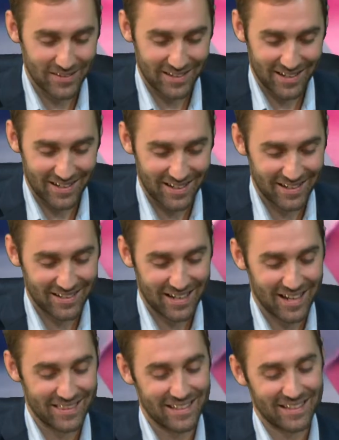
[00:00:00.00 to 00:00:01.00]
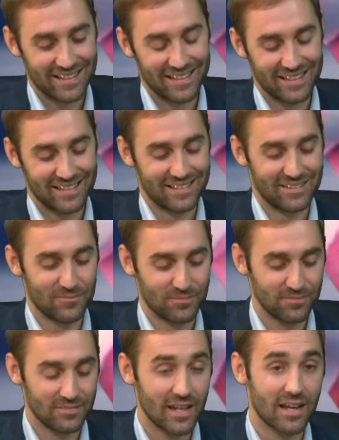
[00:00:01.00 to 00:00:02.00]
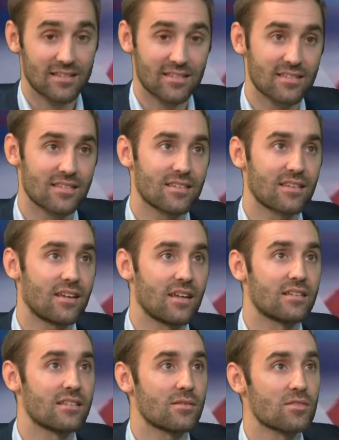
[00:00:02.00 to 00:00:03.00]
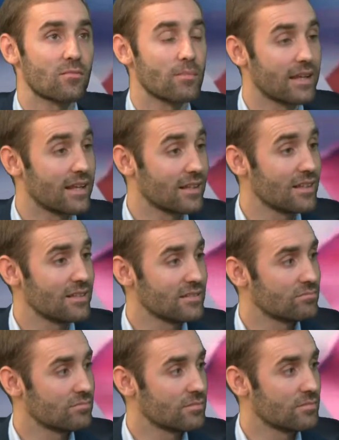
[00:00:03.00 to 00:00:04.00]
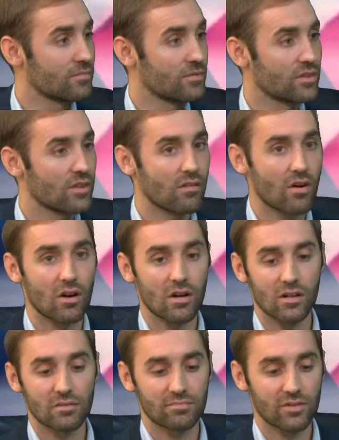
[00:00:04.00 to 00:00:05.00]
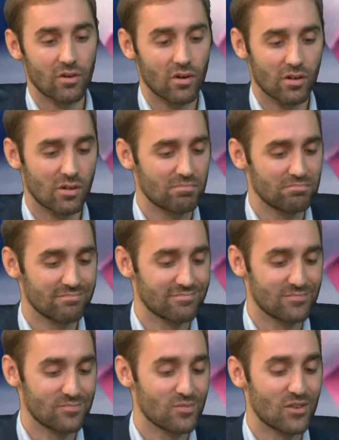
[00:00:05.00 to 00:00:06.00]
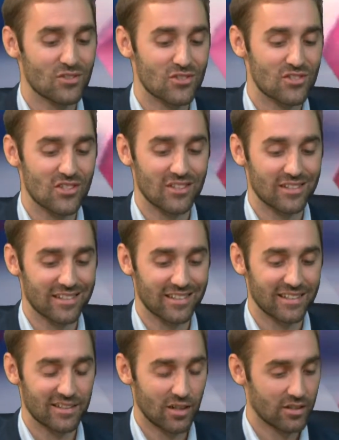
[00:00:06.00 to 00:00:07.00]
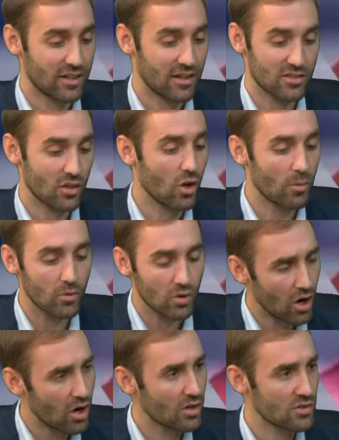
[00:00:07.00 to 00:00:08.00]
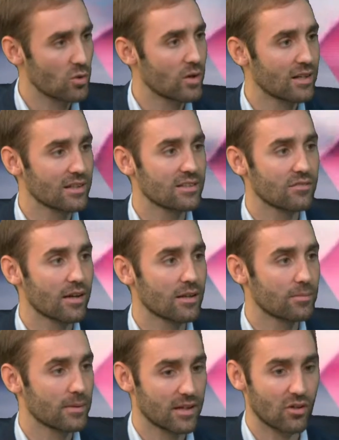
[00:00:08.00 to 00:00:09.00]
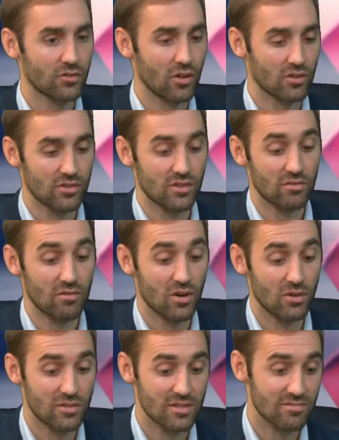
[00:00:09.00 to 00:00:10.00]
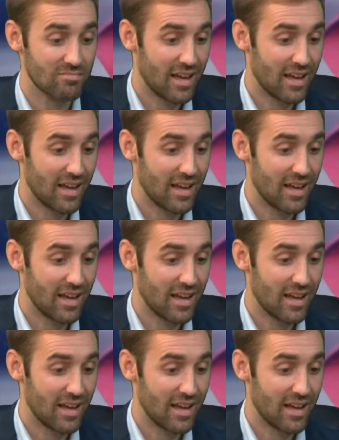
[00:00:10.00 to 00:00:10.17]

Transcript: that? I think, yes, in terms of Manila, there are certainly, there's a lot more cars quickly developing onto the roads,